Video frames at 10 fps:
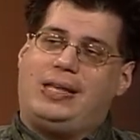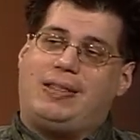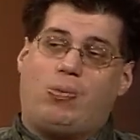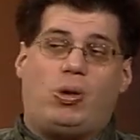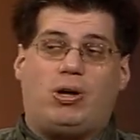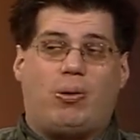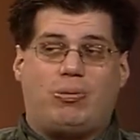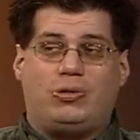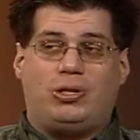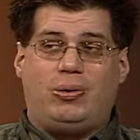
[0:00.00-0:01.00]
they will go
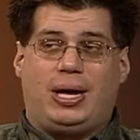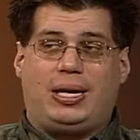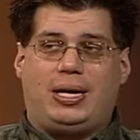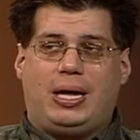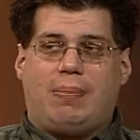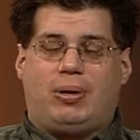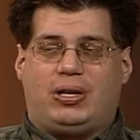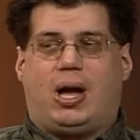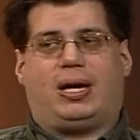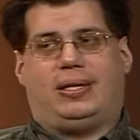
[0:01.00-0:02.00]
out and do it, but
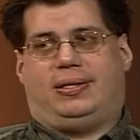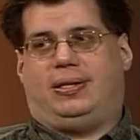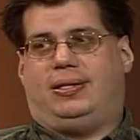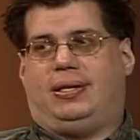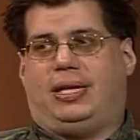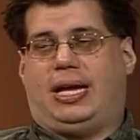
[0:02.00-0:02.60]
not consistently.